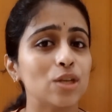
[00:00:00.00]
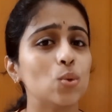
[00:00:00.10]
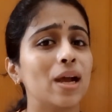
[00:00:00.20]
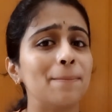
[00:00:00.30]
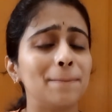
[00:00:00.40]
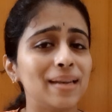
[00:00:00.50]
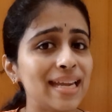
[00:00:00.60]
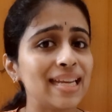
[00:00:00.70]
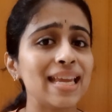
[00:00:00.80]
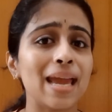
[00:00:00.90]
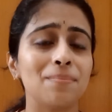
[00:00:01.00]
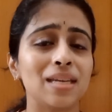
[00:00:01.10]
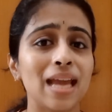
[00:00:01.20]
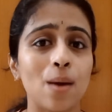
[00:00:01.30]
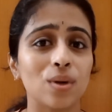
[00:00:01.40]
to completely
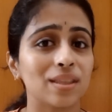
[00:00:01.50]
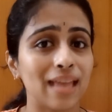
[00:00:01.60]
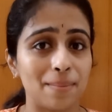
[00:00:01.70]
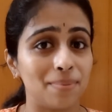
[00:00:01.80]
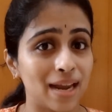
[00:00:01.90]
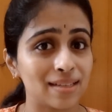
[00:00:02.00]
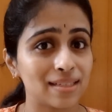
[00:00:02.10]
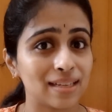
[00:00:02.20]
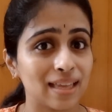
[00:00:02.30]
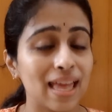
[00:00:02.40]
empty out that breast.